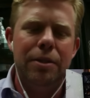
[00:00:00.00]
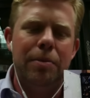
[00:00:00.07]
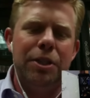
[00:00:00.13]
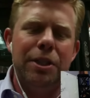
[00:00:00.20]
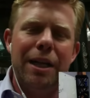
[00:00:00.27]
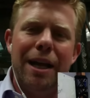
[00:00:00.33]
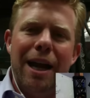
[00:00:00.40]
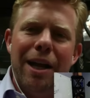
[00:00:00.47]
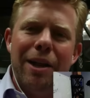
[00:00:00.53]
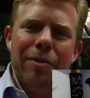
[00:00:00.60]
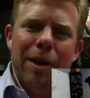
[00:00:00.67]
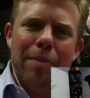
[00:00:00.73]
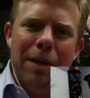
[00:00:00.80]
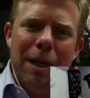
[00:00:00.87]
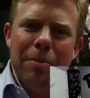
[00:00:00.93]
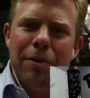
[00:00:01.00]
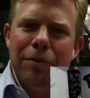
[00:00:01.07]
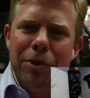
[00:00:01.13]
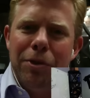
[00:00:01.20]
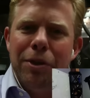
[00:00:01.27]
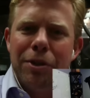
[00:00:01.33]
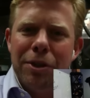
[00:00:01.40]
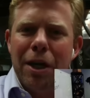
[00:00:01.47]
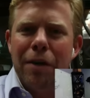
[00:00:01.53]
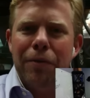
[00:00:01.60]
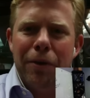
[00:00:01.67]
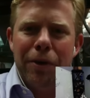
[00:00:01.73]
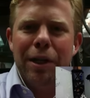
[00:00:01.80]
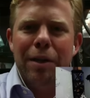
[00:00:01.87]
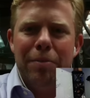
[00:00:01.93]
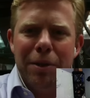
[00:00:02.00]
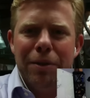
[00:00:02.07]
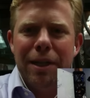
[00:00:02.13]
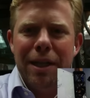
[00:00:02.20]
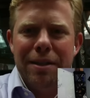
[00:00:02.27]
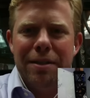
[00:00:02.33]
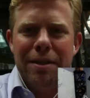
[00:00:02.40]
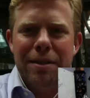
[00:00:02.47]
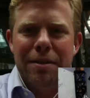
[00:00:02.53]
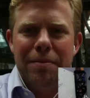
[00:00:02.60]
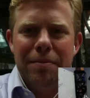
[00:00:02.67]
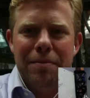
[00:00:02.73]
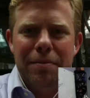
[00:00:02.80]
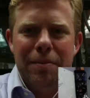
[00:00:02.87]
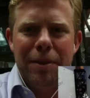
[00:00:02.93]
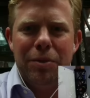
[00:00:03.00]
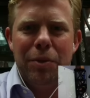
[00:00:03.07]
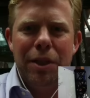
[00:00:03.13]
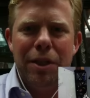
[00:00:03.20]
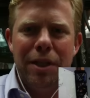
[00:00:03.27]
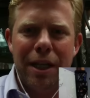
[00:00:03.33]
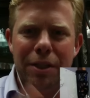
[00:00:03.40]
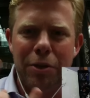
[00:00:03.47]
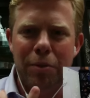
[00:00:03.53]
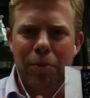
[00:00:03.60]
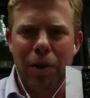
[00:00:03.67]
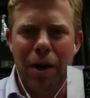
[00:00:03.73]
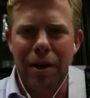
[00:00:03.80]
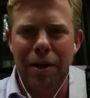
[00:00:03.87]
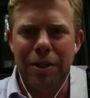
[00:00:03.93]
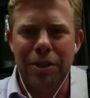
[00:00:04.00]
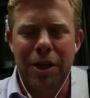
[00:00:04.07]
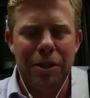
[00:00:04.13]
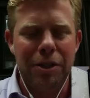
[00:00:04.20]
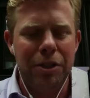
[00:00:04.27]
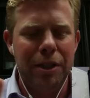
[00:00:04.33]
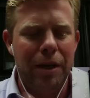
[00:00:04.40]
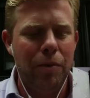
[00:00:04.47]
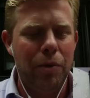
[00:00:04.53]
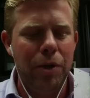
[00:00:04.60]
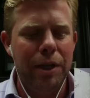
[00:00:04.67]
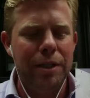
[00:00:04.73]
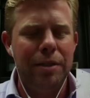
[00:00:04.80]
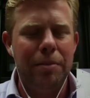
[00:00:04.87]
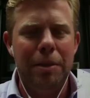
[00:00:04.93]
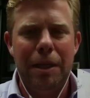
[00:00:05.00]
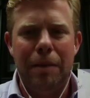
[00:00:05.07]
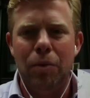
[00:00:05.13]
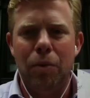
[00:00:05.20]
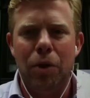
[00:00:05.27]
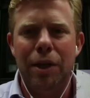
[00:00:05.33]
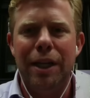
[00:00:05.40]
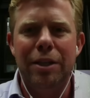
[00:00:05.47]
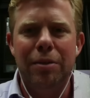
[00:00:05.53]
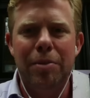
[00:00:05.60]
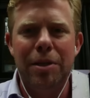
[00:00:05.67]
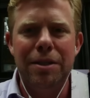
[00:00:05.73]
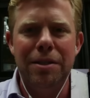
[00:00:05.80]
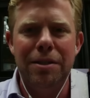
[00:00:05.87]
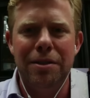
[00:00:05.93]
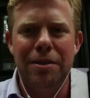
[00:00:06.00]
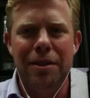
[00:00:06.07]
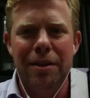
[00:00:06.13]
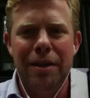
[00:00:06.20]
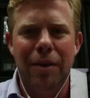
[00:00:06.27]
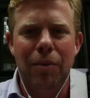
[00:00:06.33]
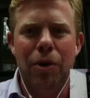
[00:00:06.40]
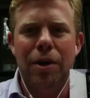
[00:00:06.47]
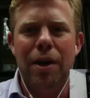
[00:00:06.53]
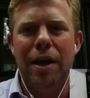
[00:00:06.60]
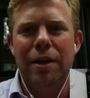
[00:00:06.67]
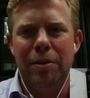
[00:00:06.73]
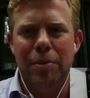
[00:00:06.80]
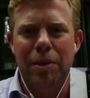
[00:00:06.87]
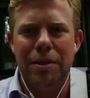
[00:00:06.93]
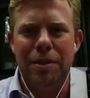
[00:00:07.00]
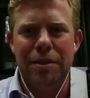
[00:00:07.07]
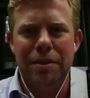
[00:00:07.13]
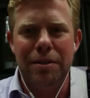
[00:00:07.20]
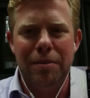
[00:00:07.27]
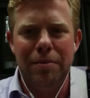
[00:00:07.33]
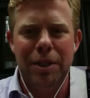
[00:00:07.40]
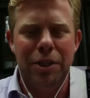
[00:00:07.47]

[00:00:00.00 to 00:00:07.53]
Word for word: But you got to hire the right people if you yourself aren't going to build that system. Because really, you got two priorities, Josh. You got one is to be able to work in your business and work on your business.